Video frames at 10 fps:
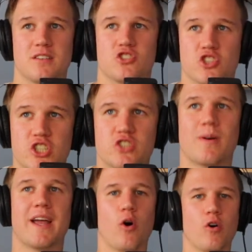just
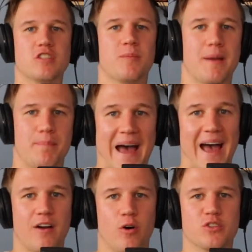straight onto my
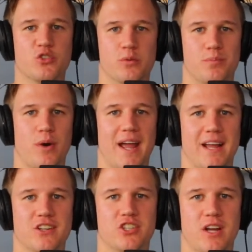back, onto a
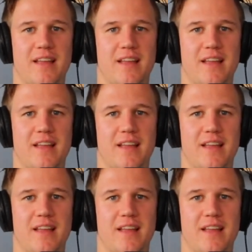branch.